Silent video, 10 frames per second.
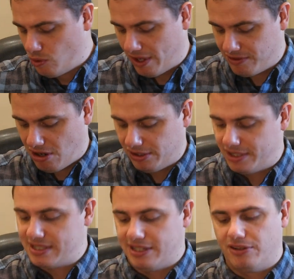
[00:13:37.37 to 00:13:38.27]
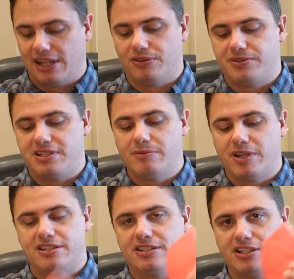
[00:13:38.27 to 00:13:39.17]
We have colors, you know, like
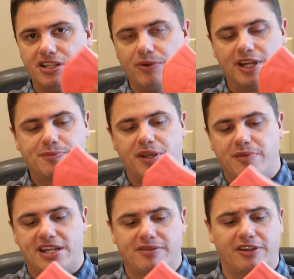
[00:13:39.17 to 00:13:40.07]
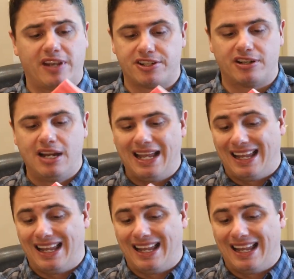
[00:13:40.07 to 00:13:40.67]
Lutima, this is a US-based mask manufacturer,